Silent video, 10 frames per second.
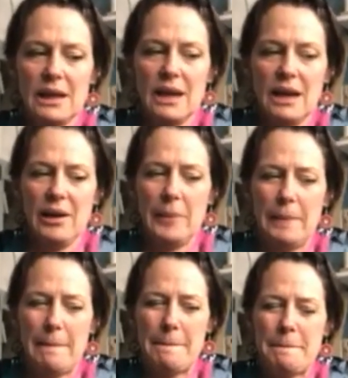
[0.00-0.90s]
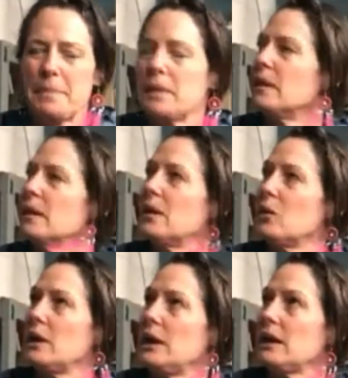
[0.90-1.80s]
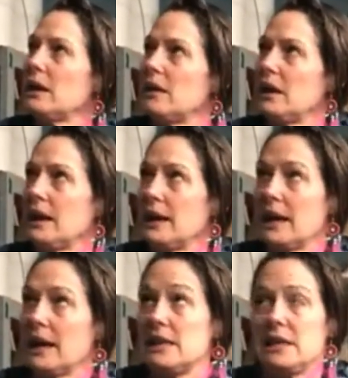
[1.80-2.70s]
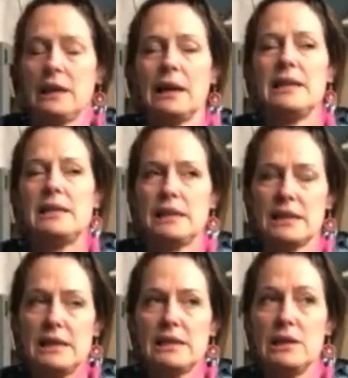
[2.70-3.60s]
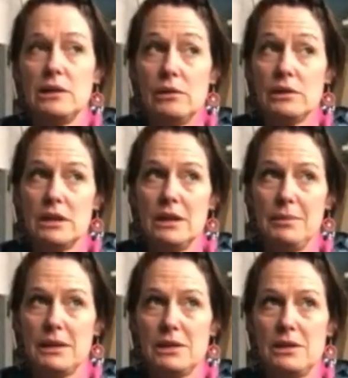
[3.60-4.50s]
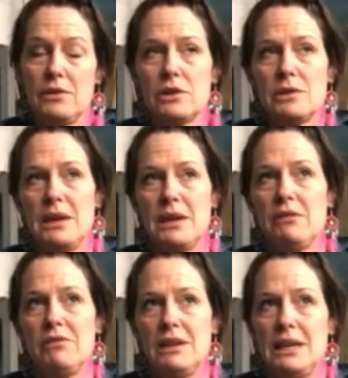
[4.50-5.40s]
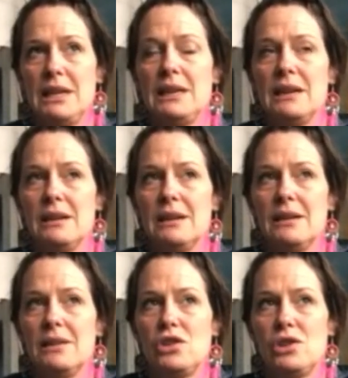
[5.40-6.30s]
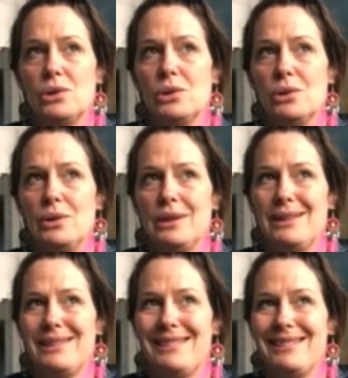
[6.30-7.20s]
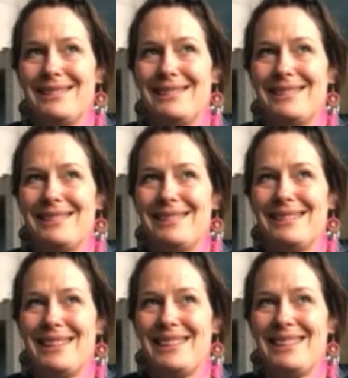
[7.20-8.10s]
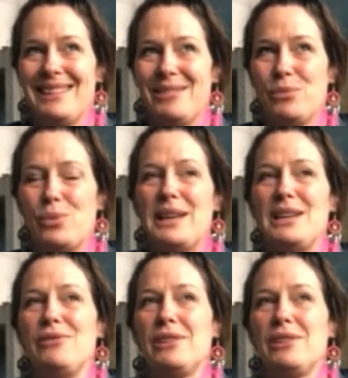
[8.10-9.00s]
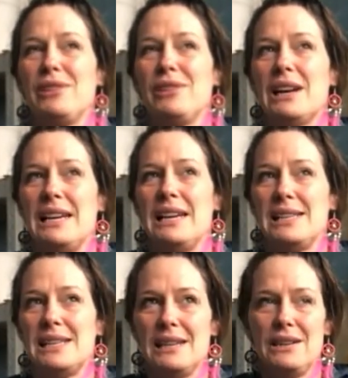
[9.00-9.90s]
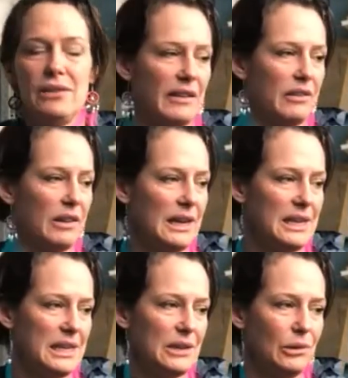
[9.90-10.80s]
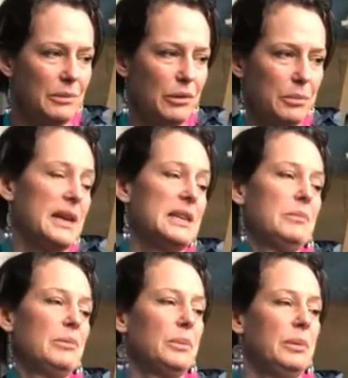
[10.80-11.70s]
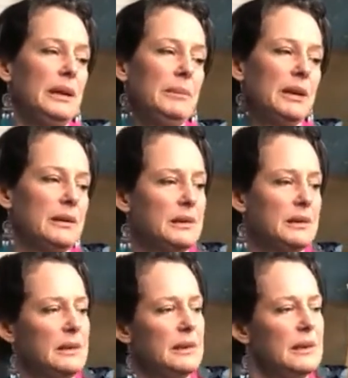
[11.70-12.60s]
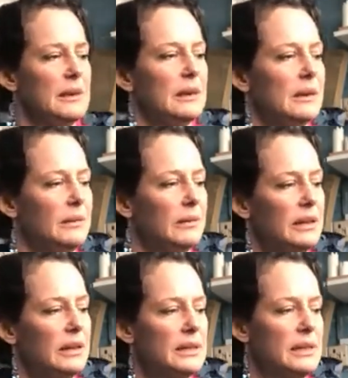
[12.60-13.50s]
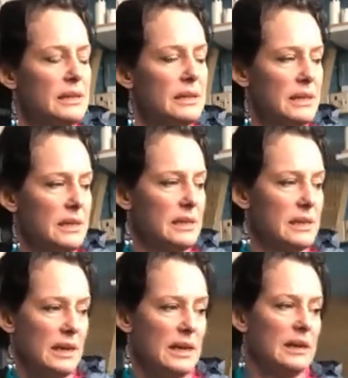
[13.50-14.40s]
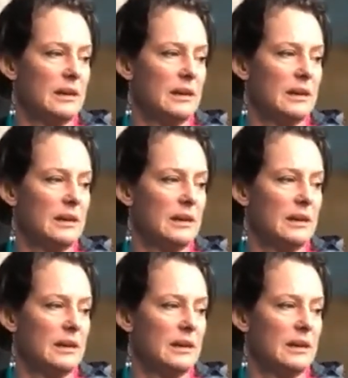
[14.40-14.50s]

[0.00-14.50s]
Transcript: A week, and then glazing takes a long time, because you've got to make really sure that when you've glazed it, you have cleaned it all and prepared it properly, because this is a